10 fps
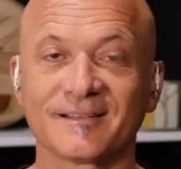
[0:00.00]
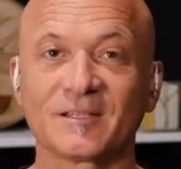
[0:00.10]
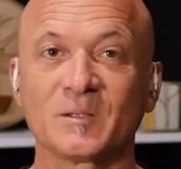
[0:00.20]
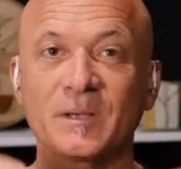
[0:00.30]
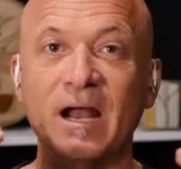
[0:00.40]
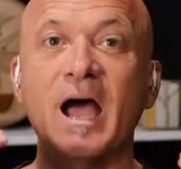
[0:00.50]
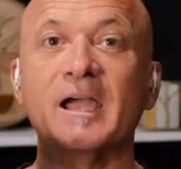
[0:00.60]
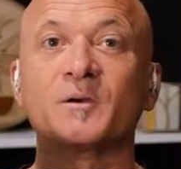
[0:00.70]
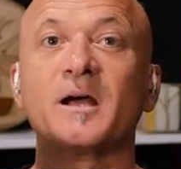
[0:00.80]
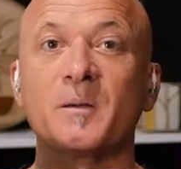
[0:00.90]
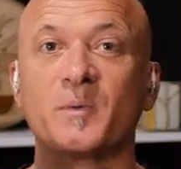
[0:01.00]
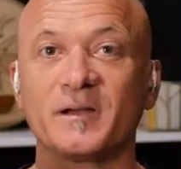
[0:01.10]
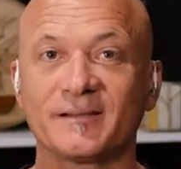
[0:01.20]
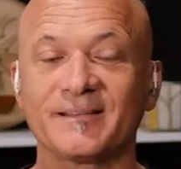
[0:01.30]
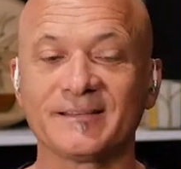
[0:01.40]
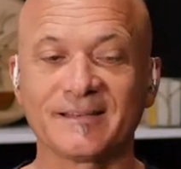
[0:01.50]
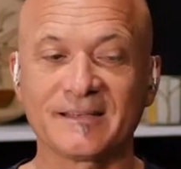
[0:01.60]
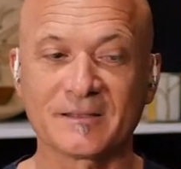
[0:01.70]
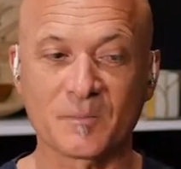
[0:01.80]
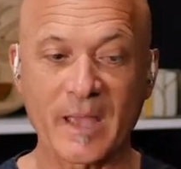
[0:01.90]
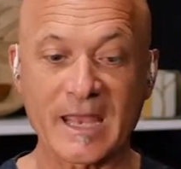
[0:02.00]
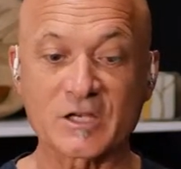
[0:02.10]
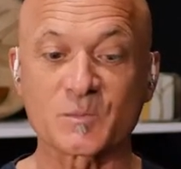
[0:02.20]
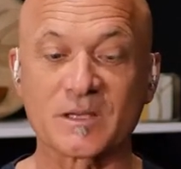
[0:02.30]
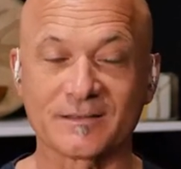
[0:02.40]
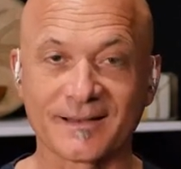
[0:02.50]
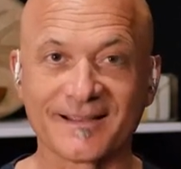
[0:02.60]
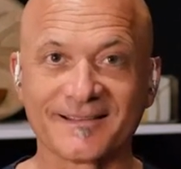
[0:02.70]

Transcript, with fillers: a little bit higher up in, in the management